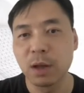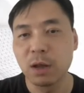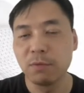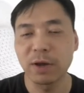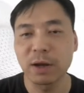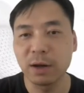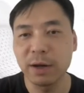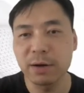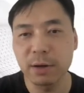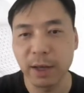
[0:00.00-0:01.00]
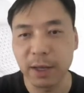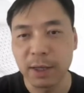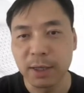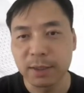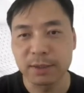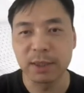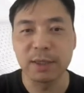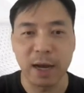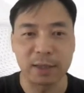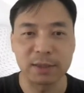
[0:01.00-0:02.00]
We can clearly see
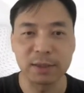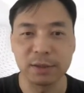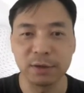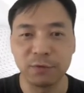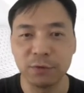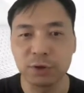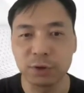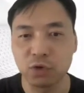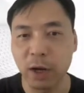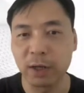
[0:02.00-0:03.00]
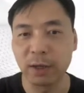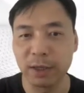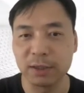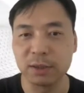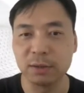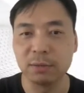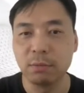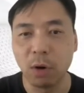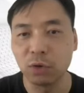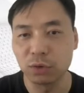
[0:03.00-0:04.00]
that the future trend is
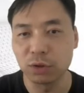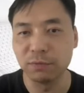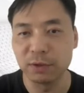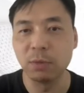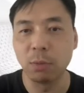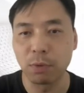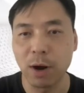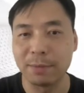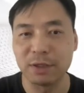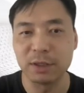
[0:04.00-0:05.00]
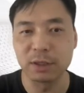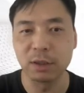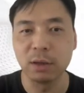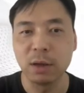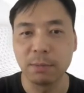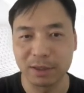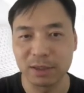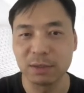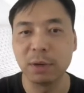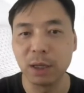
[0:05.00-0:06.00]
models with more parameters but
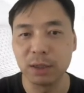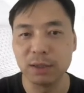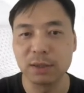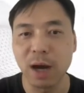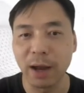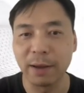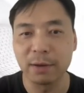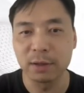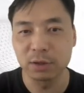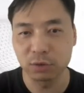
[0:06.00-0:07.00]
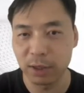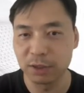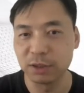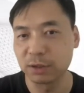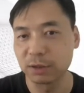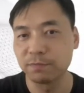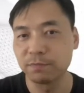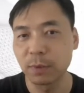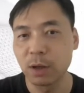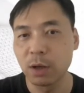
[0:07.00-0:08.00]
simpler design strategies
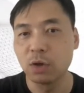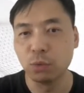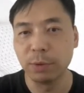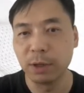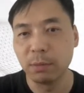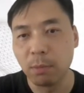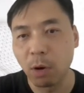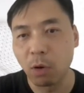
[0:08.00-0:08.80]
to be more